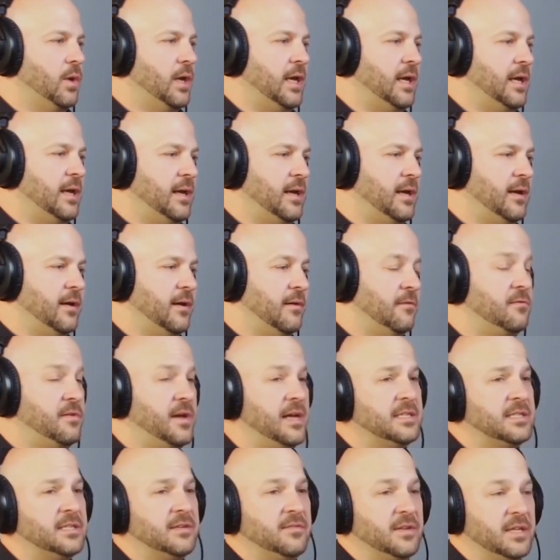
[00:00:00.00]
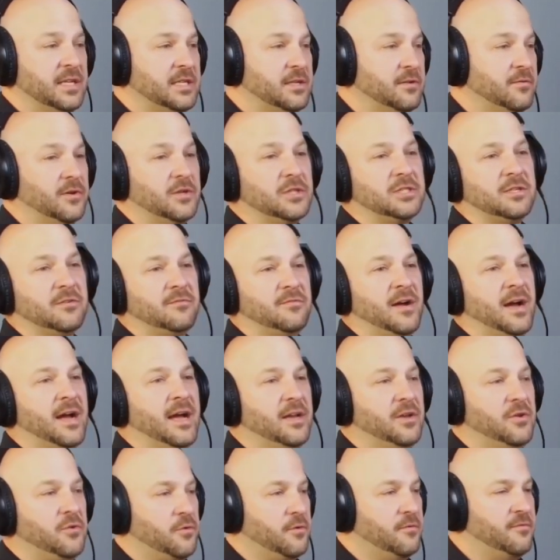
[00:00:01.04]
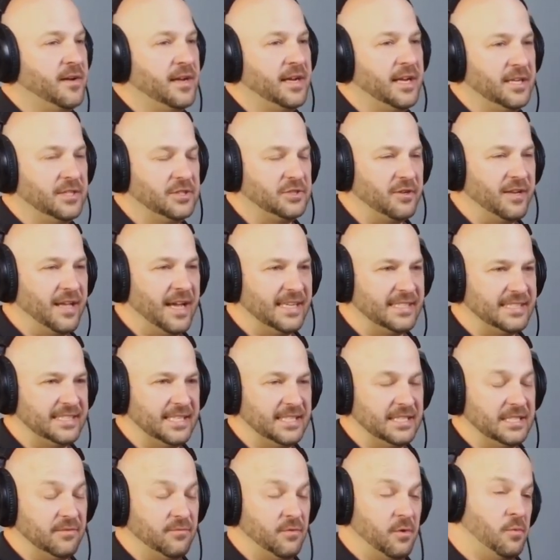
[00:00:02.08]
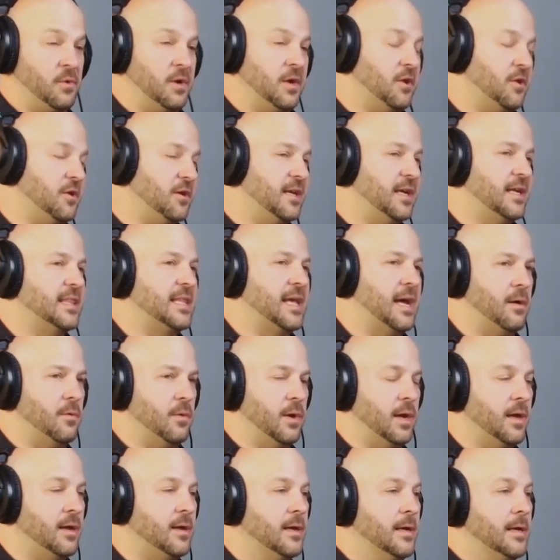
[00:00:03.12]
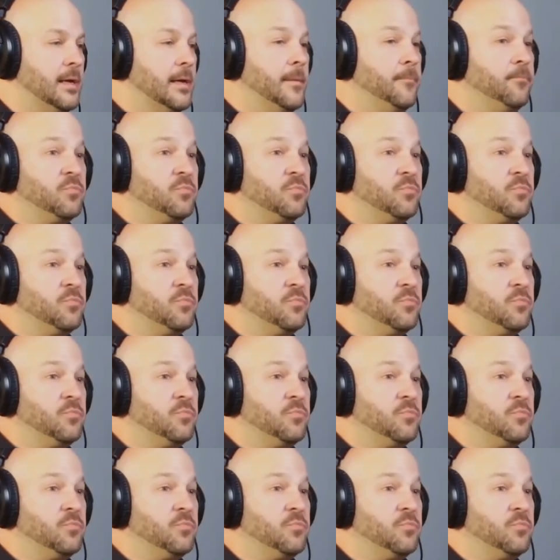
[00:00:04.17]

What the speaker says: We effectively diversified your financial assets, if we want to look at it that way.